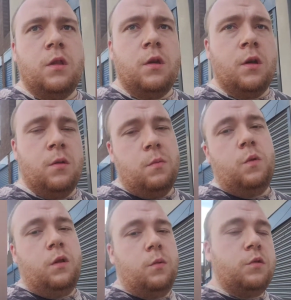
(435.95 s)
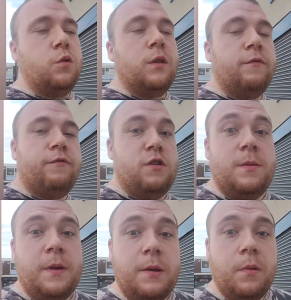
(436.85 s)
There was only
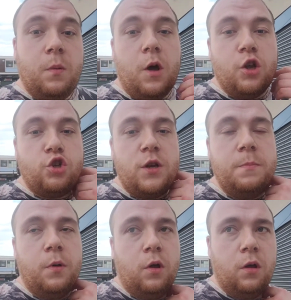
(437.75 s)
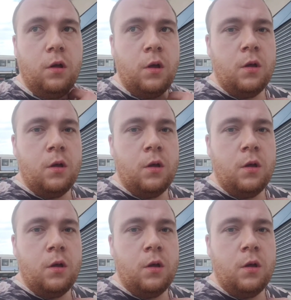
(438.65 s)
3 people watching, but